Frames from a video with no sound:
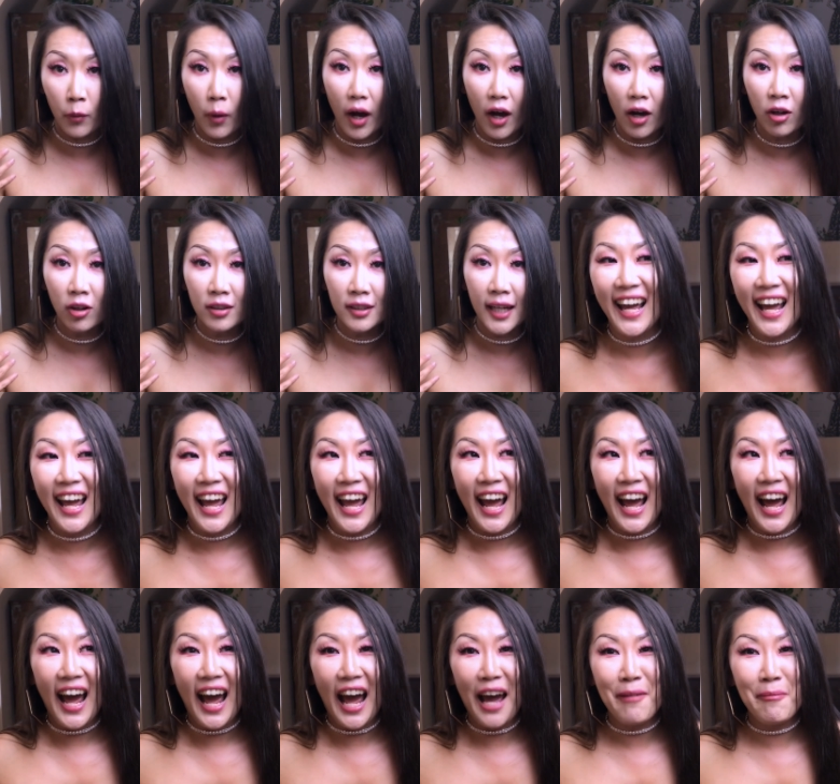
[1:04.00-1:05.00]
well.
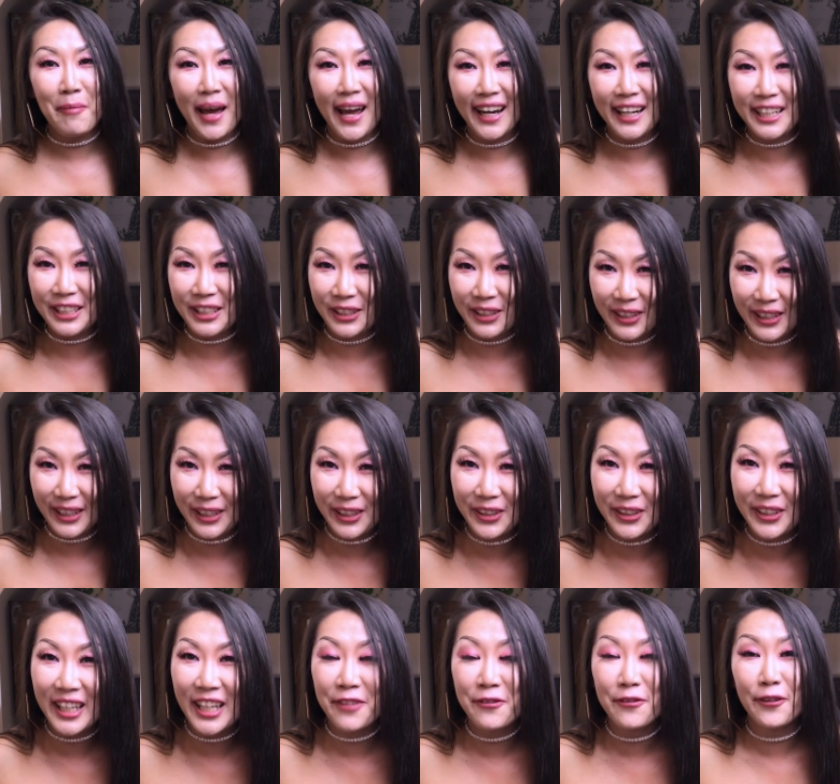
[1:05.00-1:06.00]
I'm actually
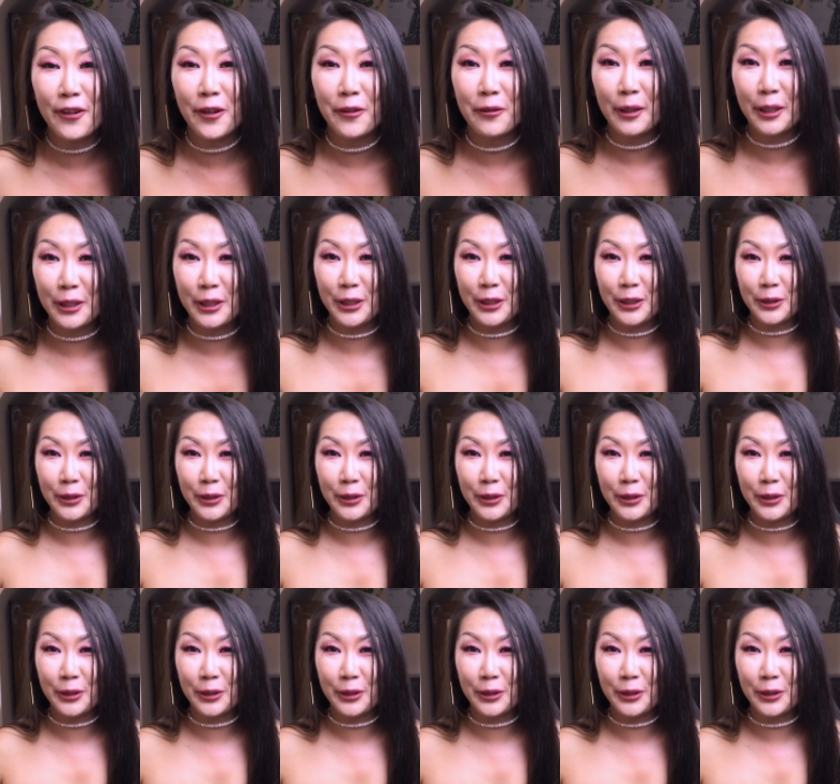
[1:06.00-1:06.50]
looking forward